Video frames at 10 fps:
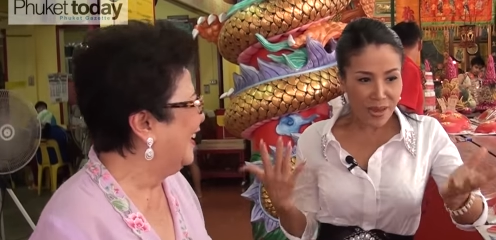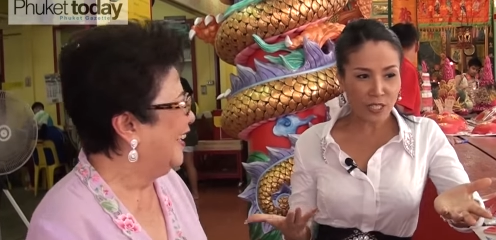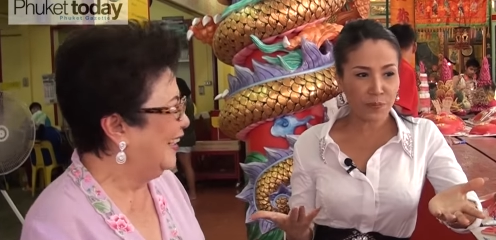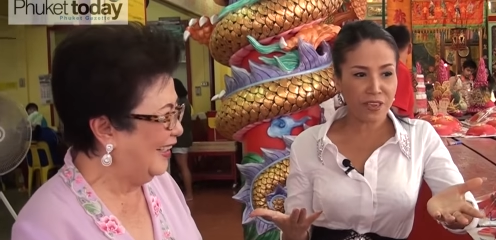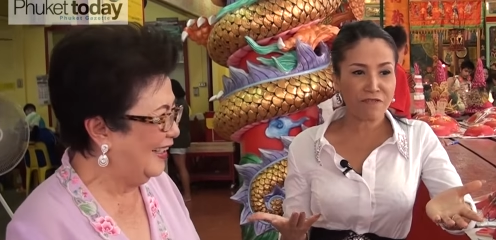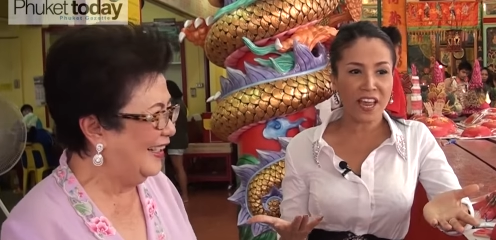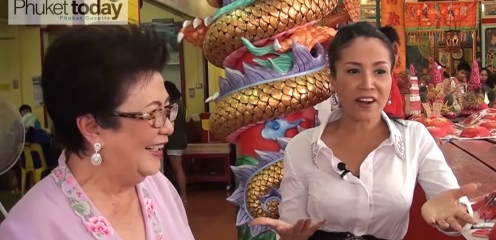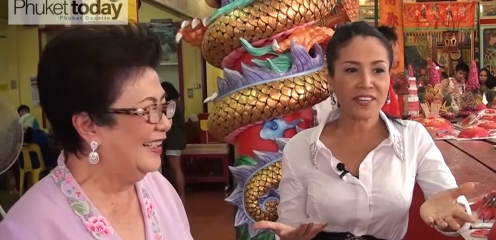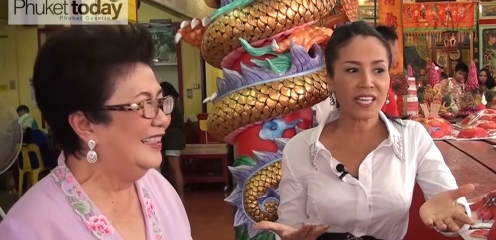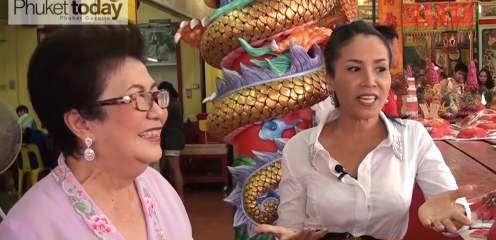Speaker 1: must be
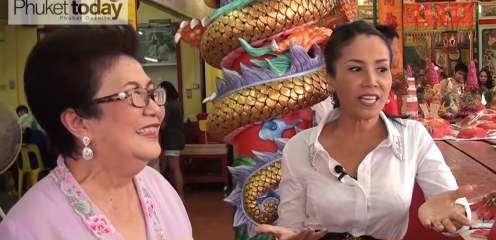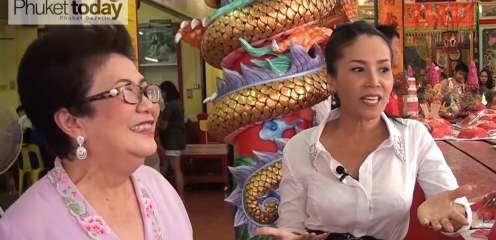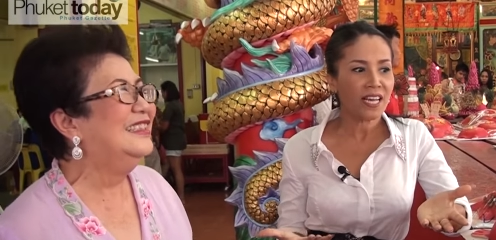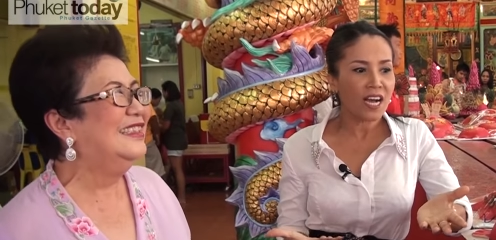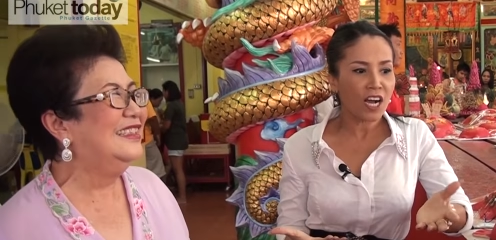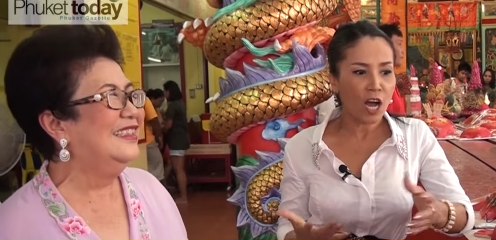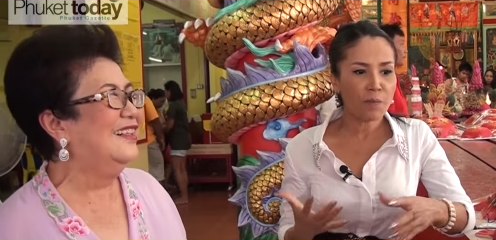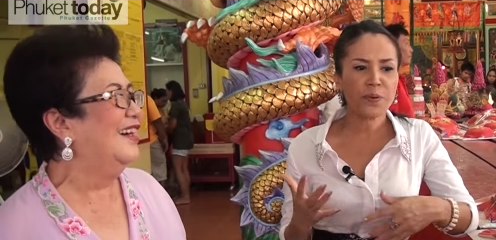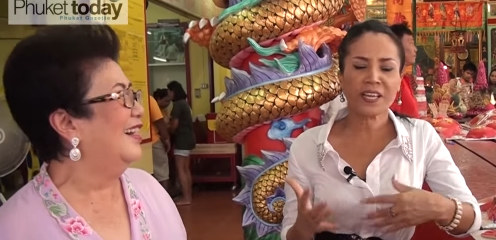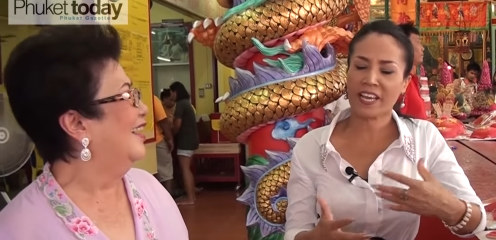very
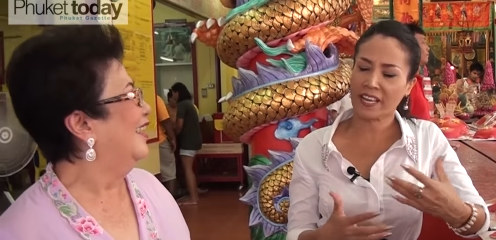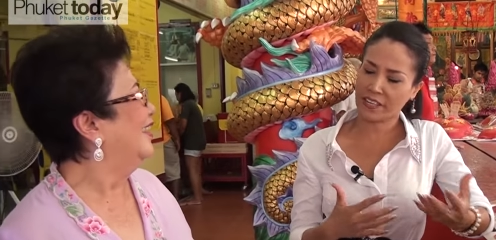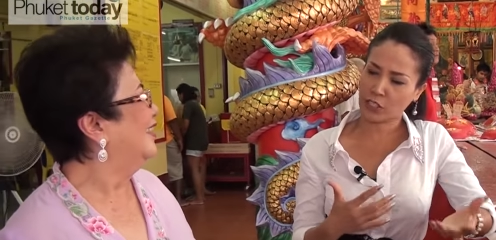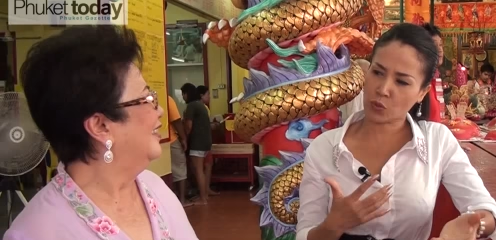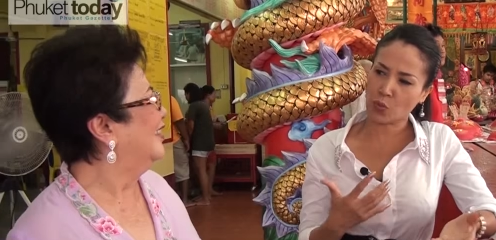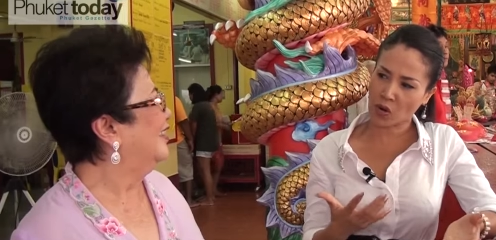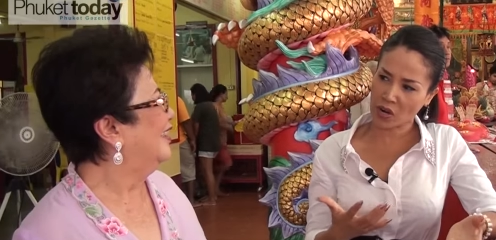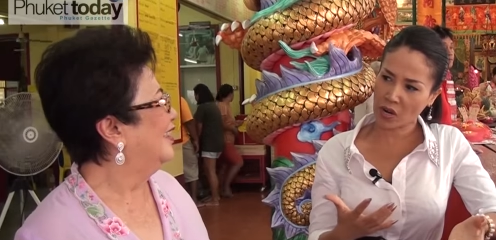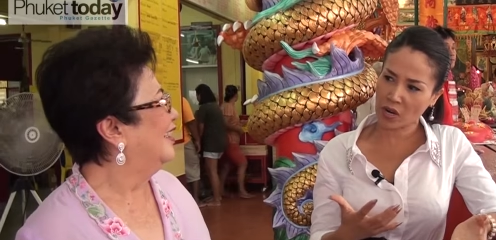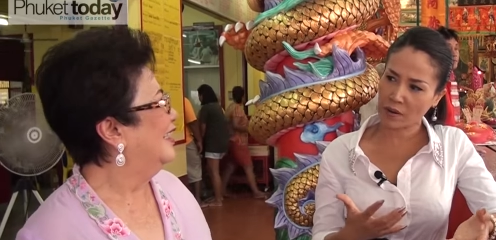complicated to
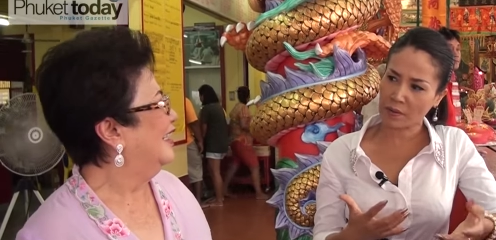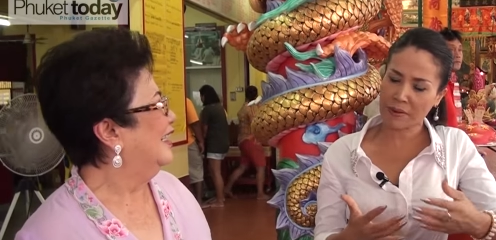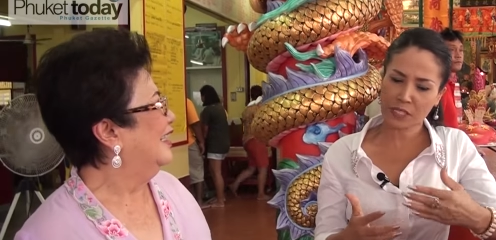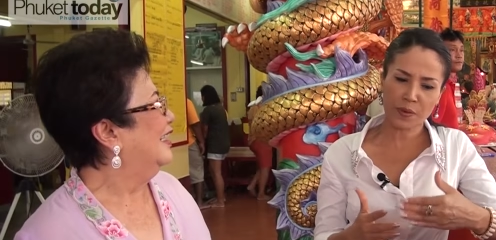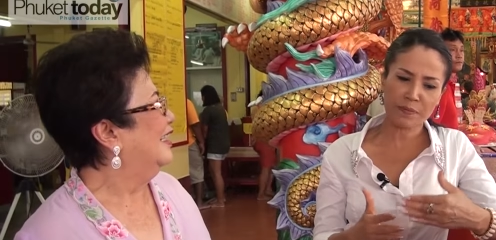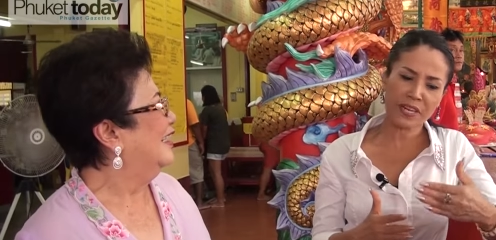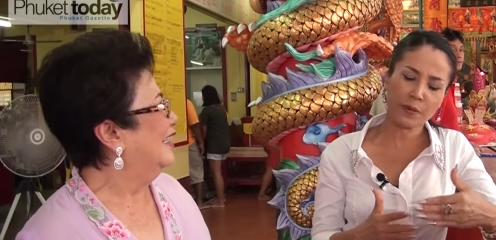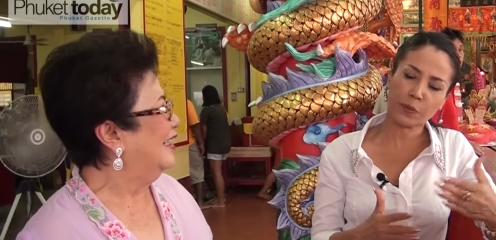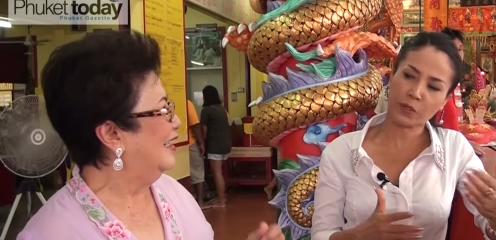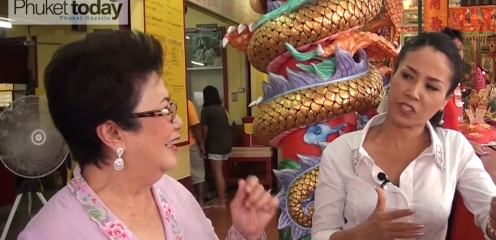work. Must be many
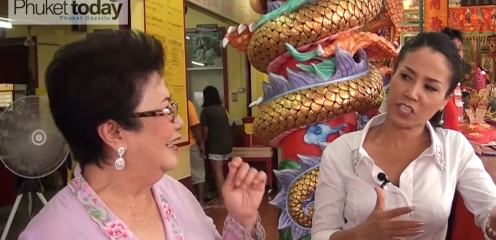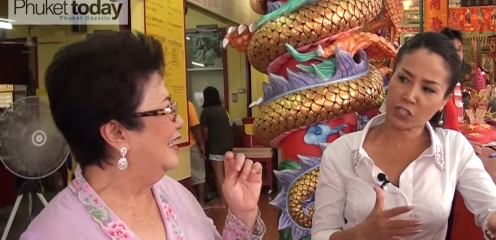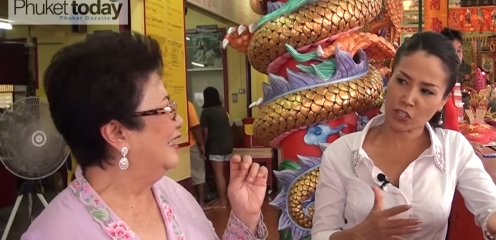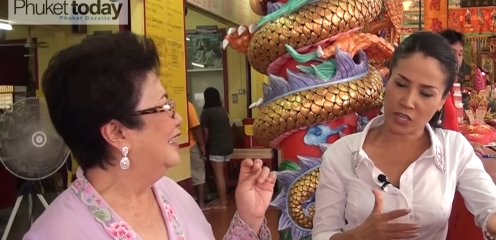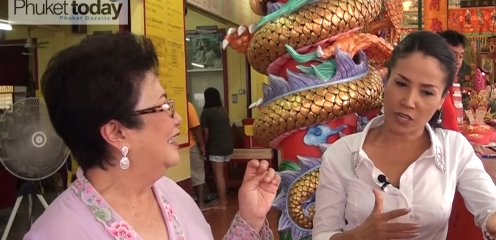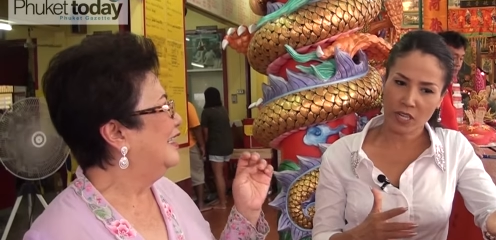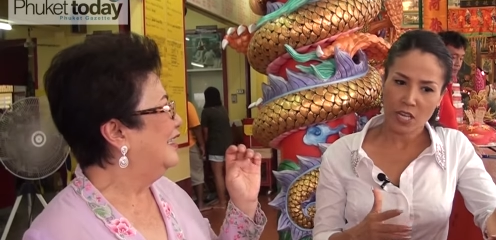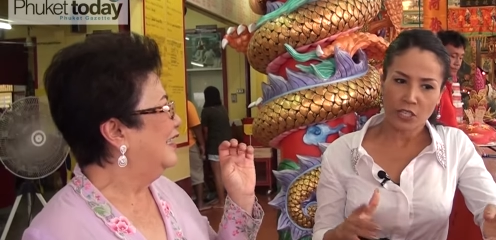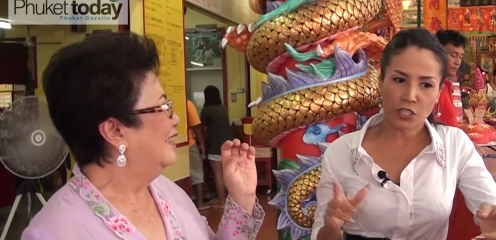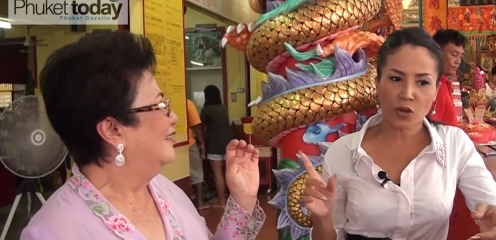procedure.
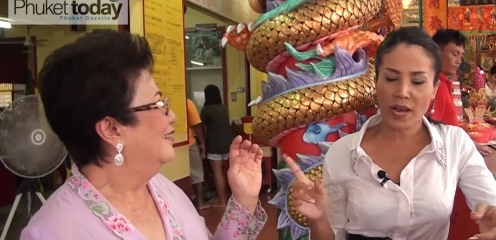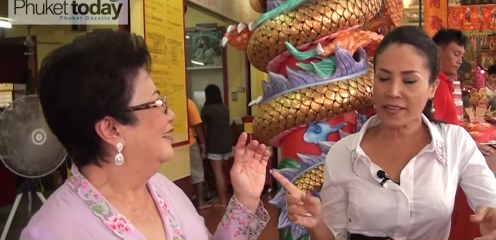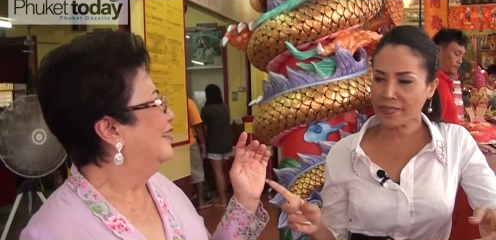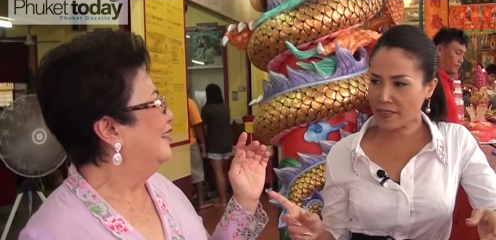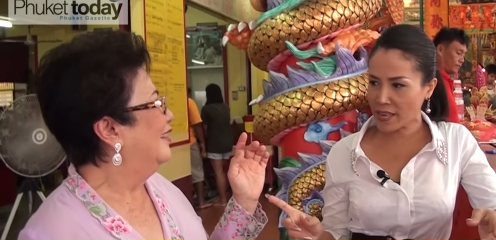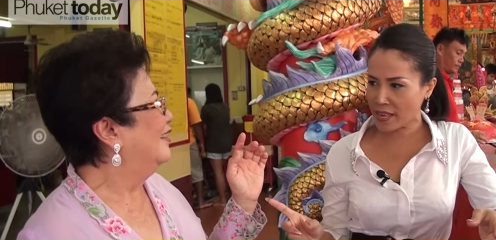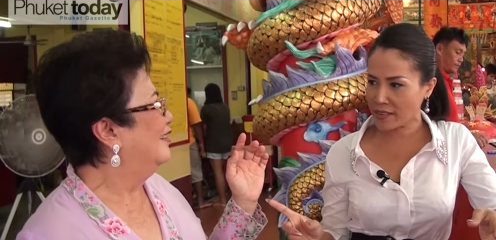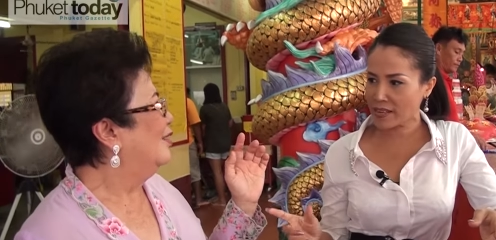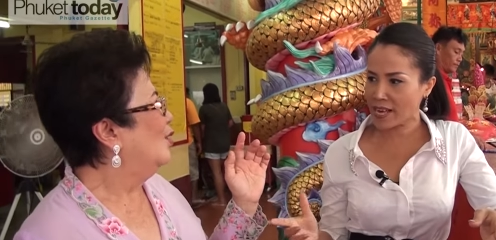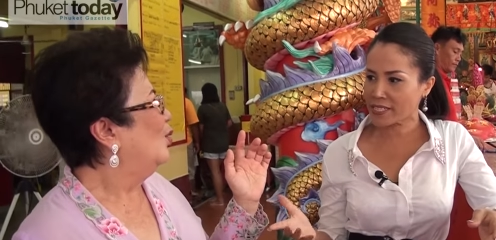So I
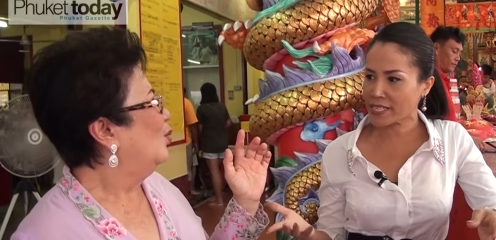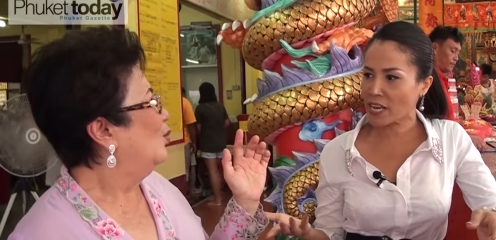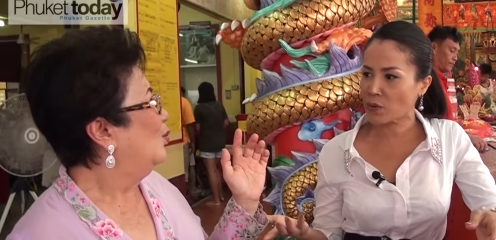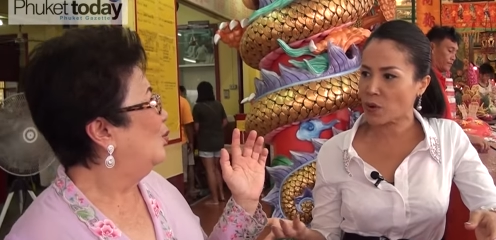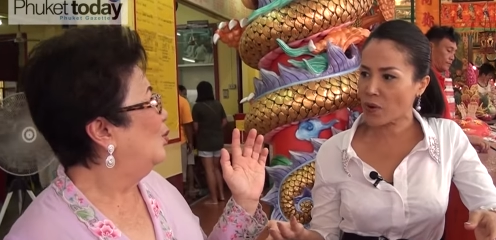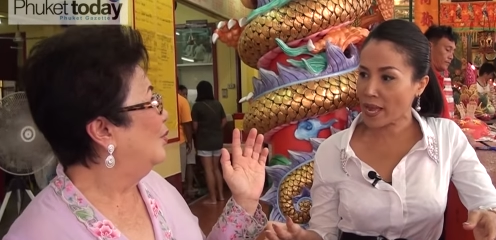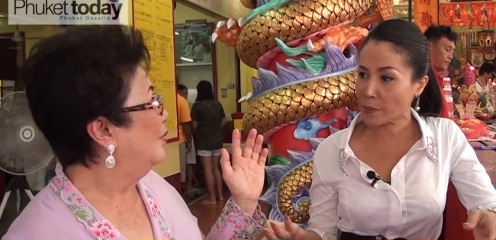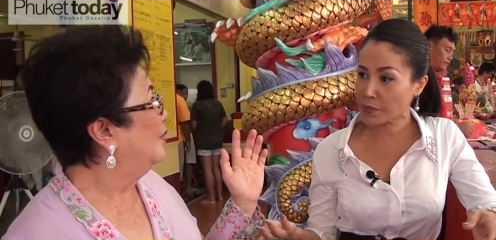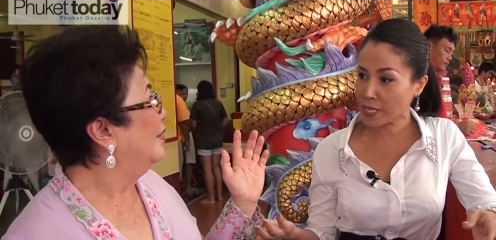think Ajahn will have